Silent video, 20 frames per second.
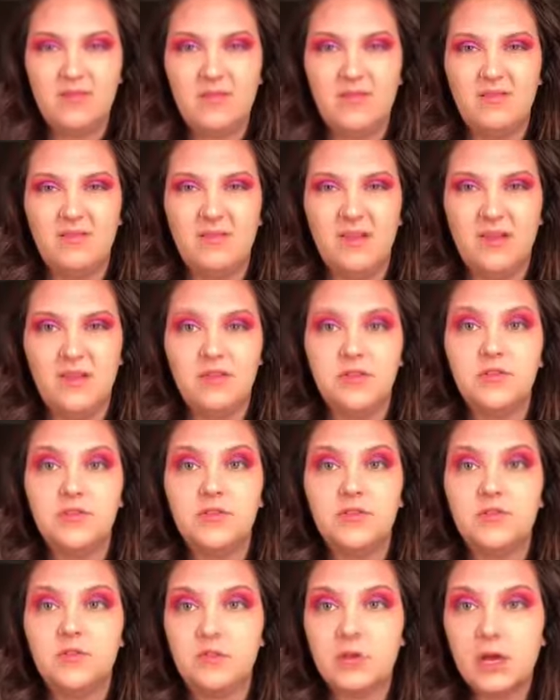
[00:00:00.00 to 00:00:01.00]
Oh god,
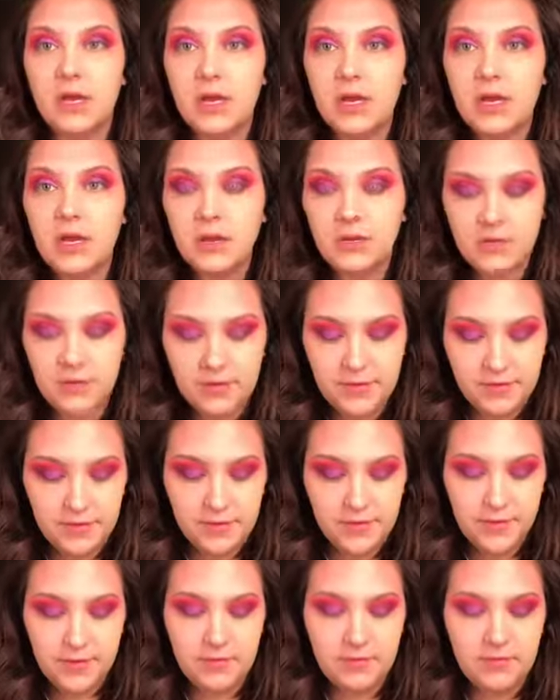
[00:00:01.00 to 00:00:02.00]
they're dry, gross.
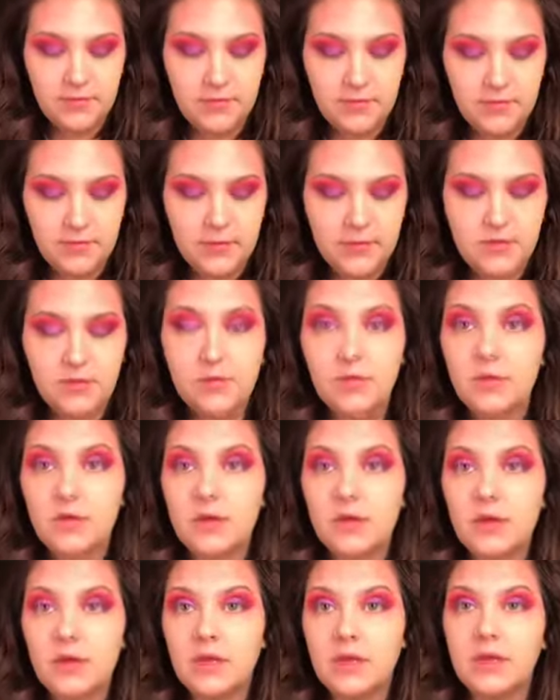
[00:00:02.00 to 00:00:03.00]
It'll still
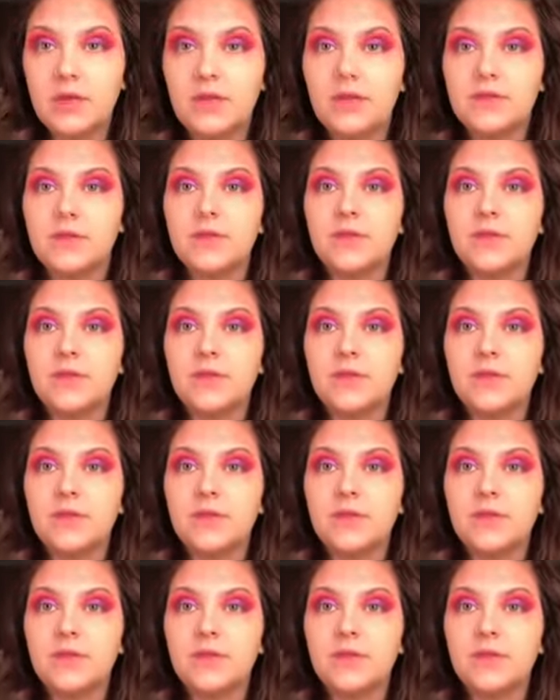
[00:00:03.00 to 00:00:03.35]
work, I guess.